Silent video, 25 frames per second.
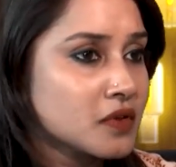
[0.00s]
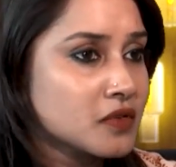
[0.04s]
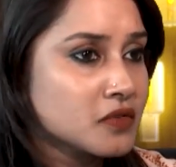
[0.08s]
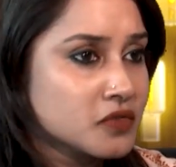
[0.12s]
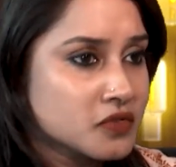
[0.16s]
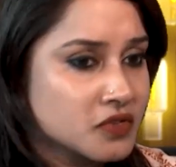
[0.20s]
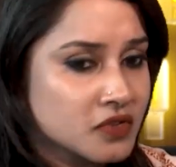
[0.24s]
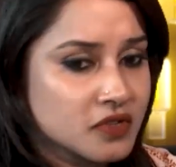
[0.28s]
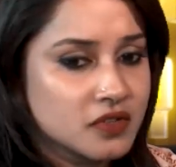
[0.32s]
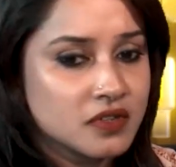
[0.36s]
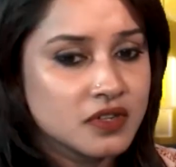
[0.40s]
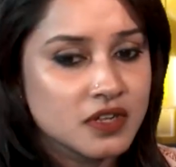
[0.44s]
You
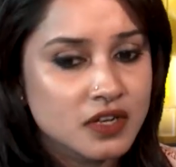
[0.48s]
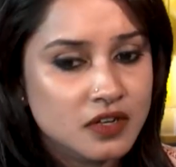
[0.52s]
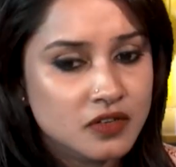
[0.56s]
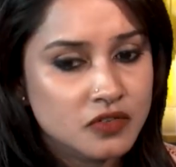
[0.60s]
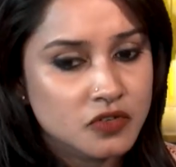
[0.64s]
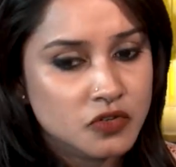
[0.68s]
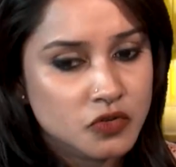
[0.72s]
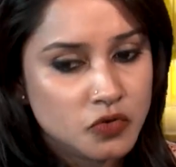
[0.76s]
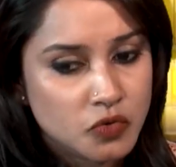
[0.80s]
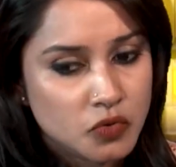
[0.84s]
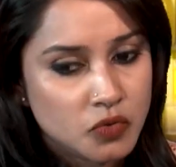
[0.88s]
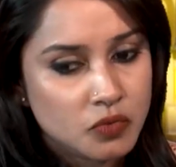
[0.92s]
just need
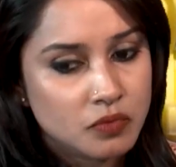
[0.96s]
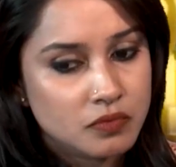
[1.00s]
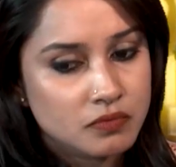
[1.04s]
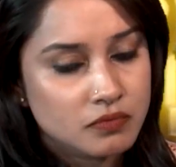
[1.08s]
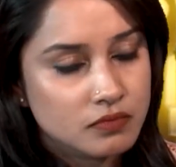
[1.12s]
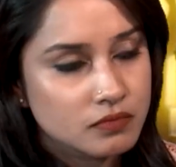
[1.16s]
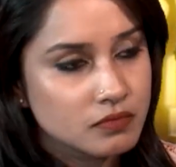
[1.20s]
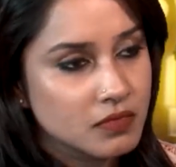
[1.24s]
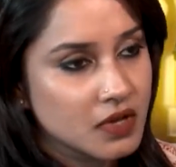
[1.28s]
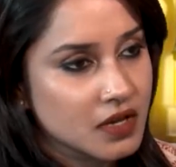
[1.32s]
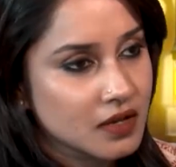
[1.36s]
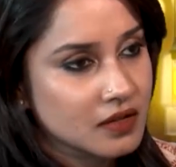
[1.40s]
to
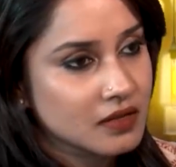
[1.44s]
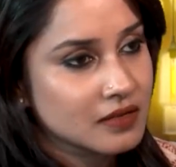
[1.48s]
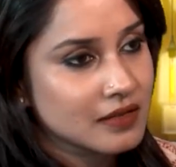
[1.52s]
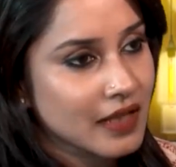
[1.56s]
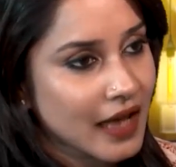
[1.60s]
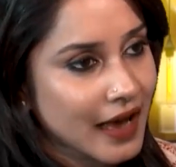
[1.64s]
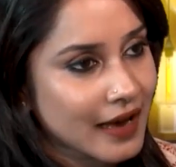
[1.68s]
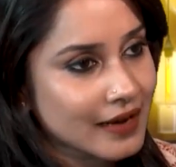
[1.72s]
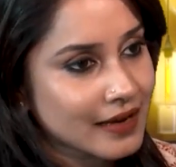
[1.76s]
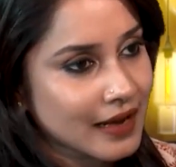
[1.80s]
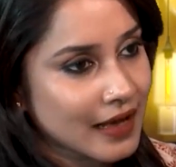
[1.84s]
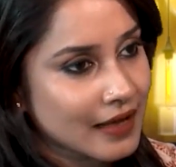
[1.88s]
mix that